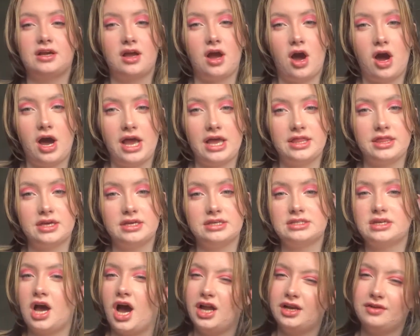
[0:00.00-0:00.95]
guy that's
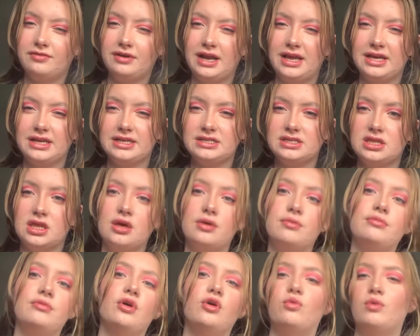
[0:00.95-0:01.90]
kind of related to
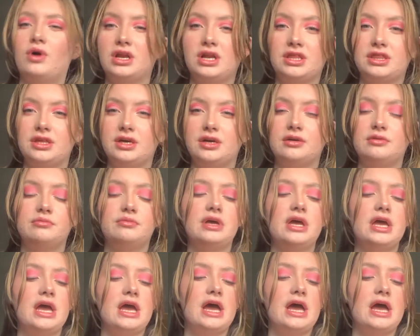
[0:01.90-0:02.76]
them, or one of them,